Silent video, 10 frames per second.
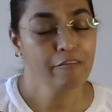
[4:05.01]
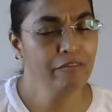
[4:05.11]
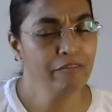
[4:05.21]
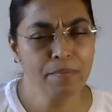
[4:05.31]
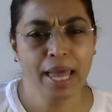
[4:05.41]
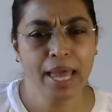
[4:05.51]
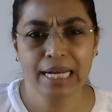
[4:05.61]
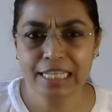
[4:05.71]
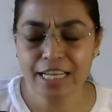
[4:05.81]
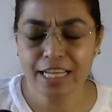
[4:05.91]
We
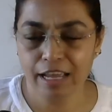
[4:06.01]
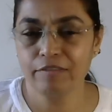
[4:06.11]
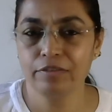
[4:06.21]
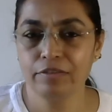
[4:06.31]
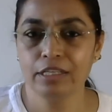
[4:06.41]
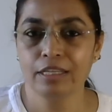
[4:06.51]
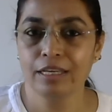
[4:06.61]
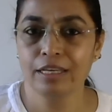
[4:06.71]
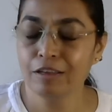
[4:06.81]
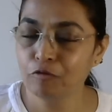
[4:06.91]
manage
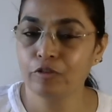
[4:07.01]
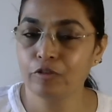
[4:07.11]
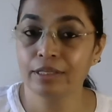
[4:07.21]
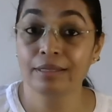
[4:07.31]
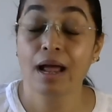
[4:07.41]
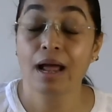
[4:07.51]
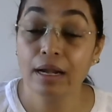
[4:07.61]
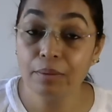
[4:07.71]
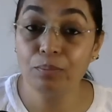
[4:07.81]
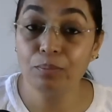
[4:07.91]
everything with
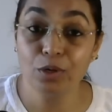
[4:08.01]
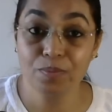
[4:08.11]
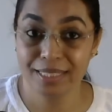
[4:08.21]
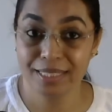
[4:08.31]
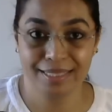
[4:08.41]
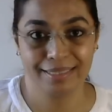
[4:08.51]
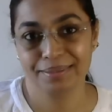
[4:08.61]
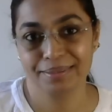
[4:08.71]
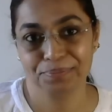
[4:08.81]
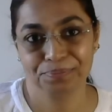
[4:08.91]
diplomacy.
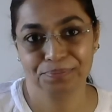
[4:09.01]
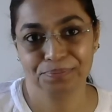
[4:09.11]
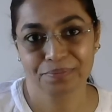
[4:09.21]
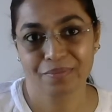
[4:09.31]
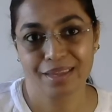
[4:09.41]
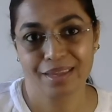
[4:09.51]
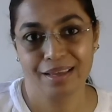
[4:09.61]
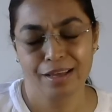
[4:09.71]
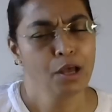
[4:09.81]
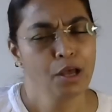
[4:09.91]

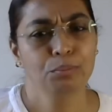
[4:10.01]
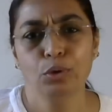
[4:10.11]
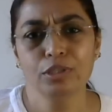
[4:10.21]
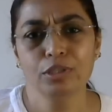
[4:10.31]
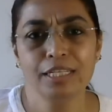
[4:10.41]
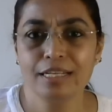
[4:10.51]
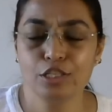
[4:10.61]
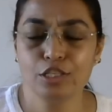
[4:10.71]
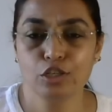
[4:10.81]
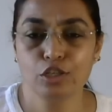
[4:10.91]
Both the
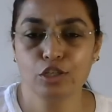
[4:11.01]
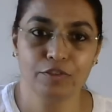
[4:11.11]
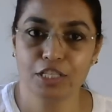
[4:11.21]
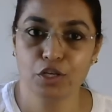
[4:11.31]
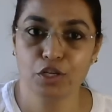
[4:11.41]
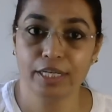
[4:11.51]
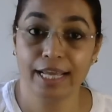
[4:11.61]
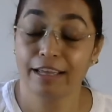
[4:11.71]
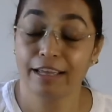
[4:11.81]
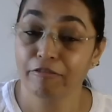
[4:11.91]
teachers of the
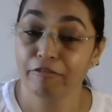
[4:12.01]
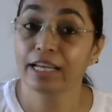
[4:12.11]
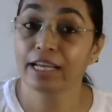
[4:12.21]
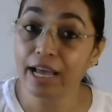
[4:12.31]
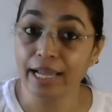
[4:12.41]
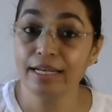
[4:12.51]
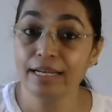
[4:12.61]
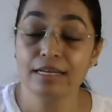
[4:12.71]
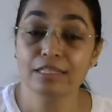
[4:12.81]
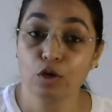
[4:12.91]
zodiac will guide
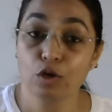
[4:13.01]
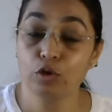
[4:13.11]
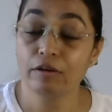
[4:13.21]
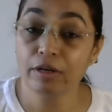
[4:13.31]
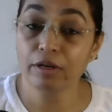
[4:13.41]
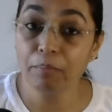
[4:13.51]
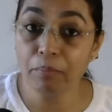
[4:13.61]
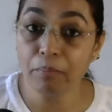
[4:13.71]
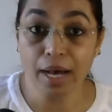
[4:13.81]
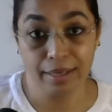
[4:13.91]
us on our
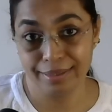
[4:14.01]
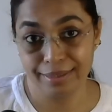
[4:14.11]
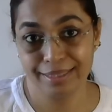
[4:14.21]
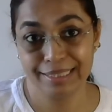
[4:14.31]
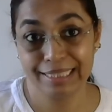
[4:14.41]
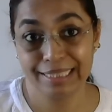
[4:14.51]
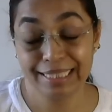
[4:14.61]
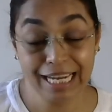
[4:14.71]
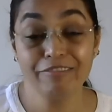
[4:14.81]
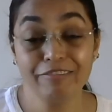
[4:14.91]
path
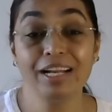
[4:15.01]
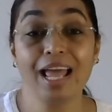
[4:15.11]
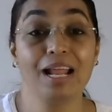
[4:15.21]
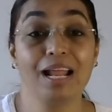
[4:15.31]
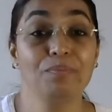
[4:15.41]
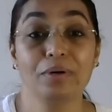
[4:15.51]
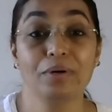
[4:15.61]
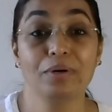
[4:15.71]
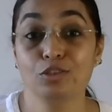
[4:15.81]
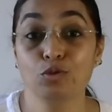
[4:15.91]
that will help
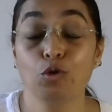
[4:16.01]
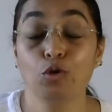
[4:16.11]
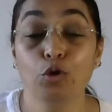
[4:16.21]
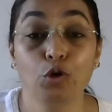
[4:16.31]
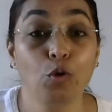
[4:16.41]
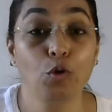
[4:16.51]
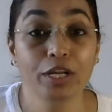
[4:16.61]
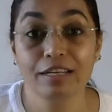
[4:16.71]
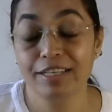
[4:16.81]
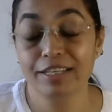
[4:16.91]
us to grow
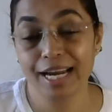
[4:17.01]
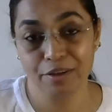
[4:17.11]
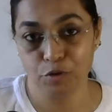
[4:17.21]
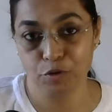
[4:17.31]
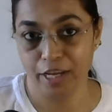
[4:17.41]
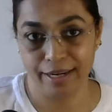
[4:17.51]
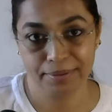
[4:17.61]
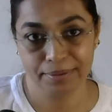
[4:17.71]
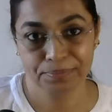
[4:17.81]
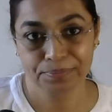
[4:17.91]
in our life ahead.
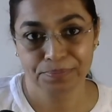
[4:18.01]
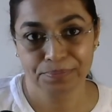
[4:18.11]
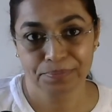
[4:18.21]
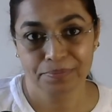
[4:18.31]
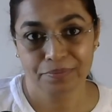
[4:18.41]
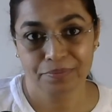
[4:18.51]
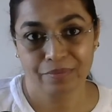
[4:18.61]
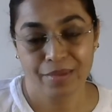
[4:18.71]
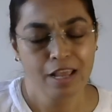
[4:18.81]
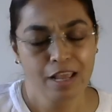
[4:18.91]

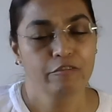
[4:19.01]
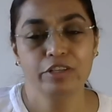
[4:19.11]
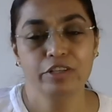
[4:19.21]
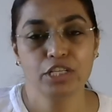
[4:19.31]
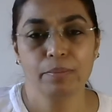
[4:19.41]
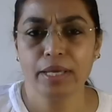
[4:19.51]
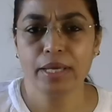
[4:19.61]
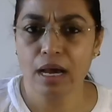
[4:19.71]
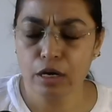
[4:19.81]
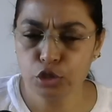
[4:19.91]
We shall be
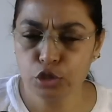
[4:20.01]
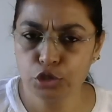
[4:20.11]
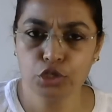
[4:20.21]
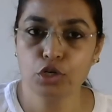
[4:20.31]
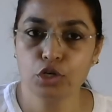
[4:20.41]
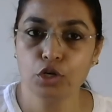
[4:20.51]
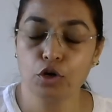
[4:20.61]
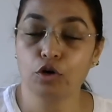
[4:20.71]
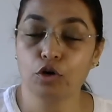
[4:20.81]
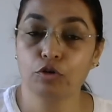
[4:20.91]
assured
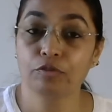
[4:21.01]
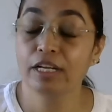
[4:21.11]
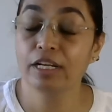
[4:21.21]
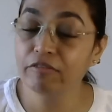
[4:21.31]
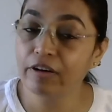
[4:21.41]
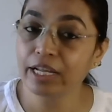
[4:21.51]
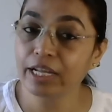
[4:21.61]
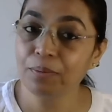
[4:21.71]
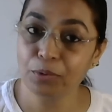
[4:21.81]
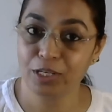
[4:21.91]
of
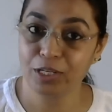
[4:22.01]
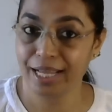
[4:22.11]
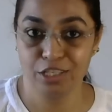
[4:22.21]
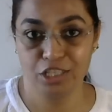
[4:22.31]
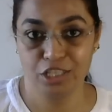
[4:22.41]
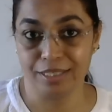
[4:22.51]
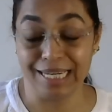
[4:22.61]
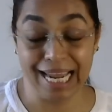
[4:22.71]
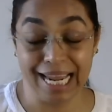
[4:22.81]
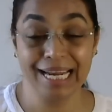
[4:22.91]
divine
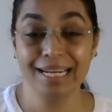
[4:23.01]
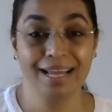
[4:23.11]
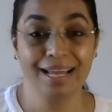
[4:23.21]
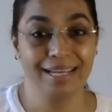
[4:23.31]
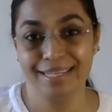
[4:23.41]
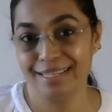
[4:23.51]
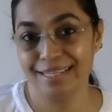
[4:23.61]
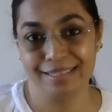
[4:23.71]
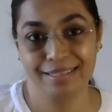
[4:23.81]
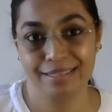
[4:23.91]
protection and
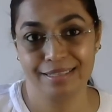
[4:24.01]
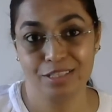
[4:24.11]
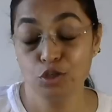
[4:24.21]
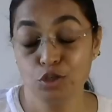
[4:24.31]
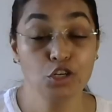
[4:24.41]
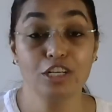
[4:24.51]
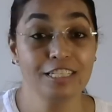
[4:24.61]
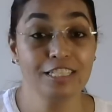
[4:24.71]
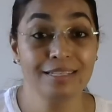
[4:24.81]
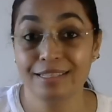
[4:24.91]
guidance to not
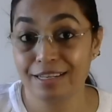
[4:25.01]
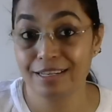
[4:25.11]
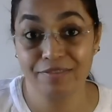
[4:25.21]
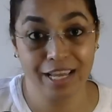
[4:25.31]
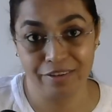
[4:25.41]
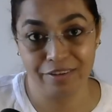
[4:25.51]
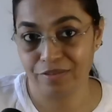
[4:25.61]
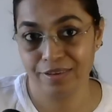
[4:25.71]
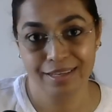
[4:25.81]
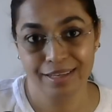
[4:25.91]
just
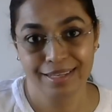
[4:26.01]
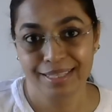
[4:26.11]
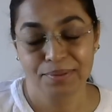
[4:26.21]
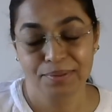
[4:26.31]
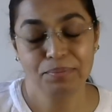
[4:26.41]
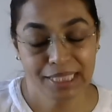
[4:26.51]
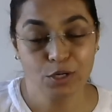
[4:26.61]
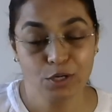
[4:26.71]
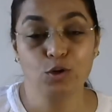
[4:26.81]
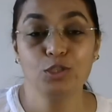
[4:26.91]
survive but
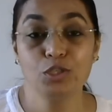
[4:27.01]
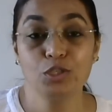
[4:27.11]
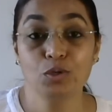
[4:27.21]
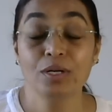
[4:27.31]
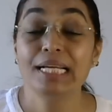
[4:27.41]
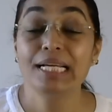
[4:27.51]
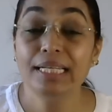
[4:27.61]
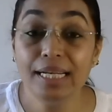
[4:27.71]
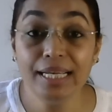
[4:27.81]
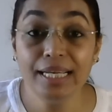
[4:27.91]
also
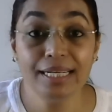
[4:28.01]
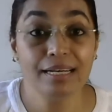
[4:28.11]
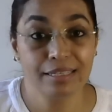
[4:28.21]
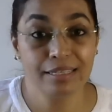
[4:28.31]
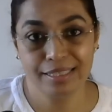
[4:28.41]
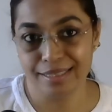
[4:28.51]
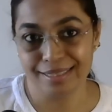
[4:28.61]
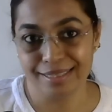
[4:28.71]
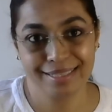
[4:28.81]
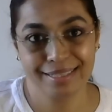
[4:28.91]
lead
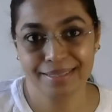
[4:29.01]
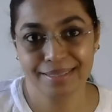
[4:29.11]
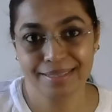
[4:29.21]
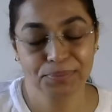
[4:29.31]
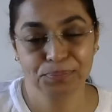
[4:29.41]
others.